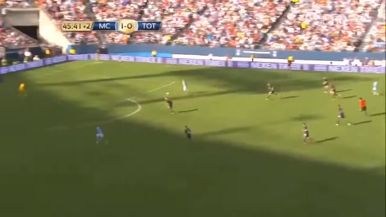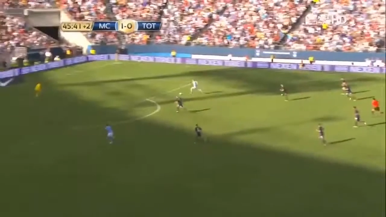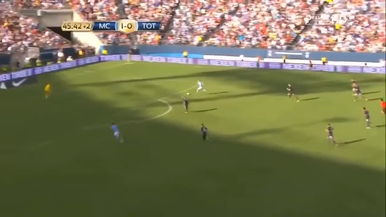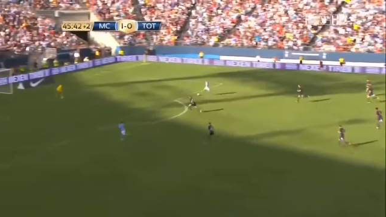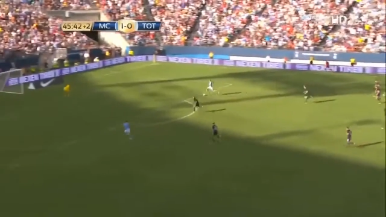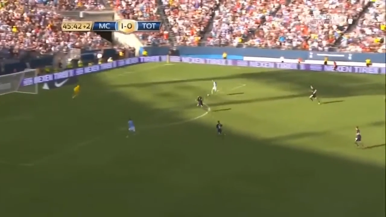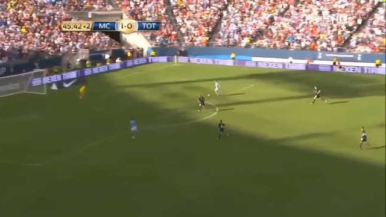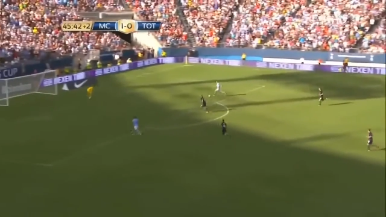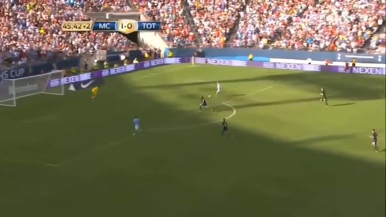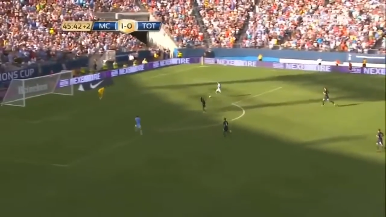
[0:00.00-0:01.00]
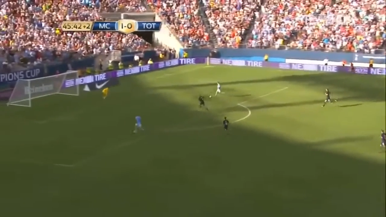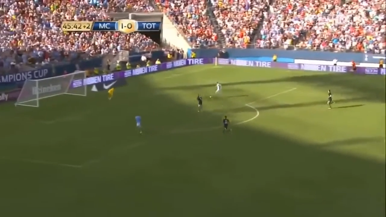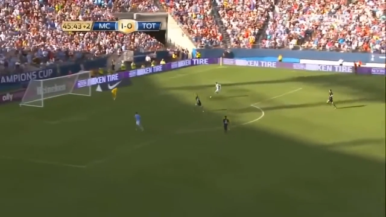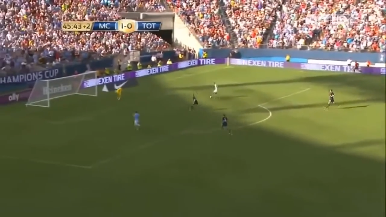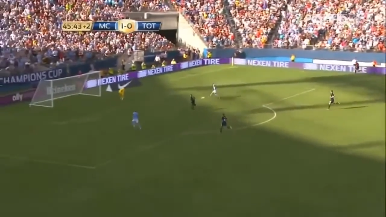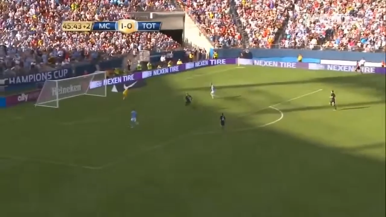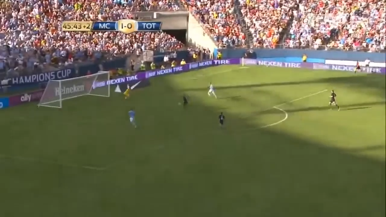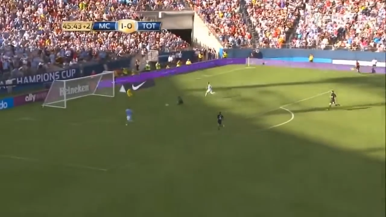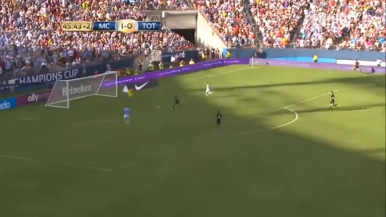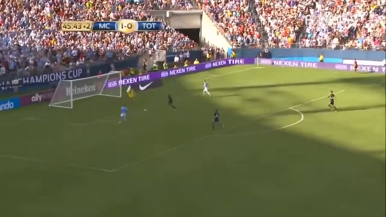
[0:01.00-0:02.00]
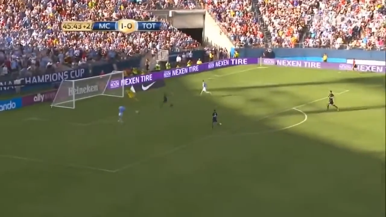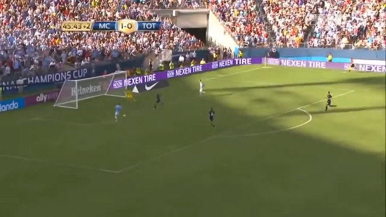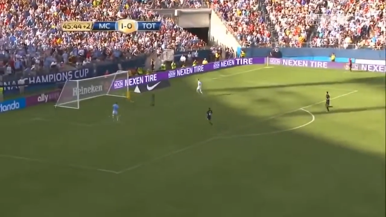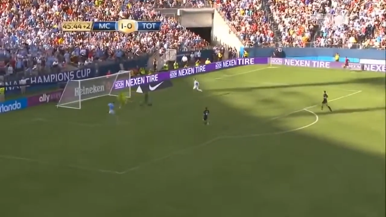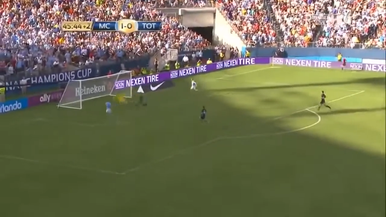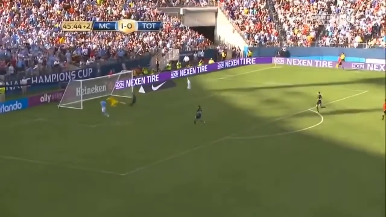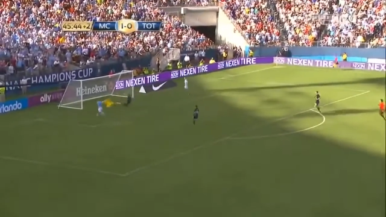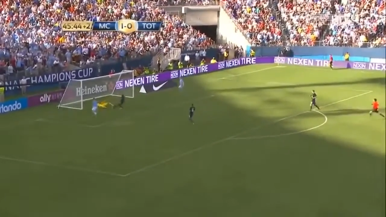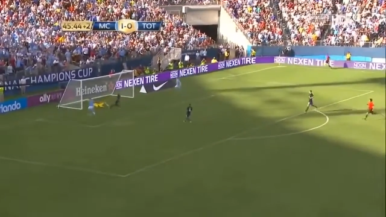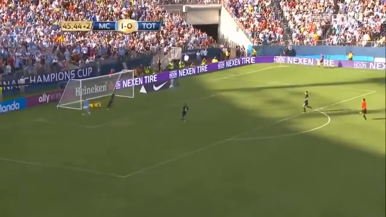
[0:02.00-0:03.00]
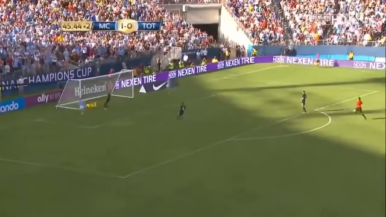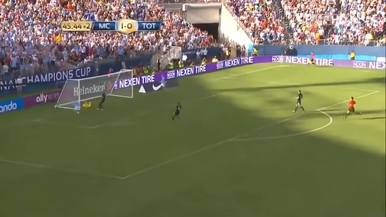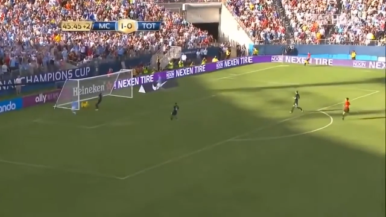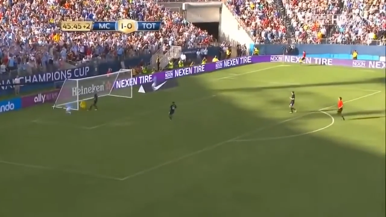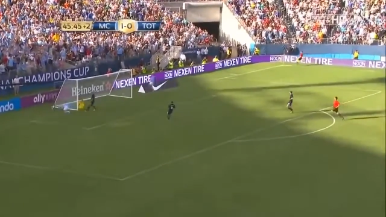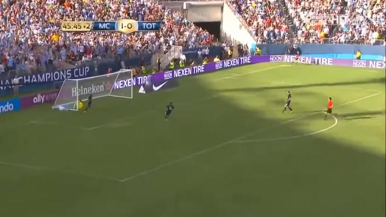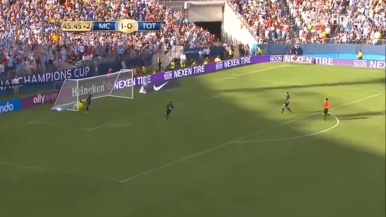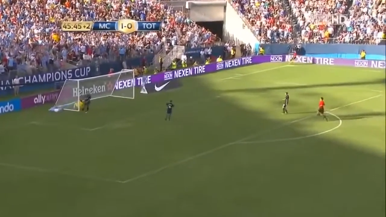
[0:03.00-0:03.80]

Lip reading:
No face is visible, so there are no lips to read.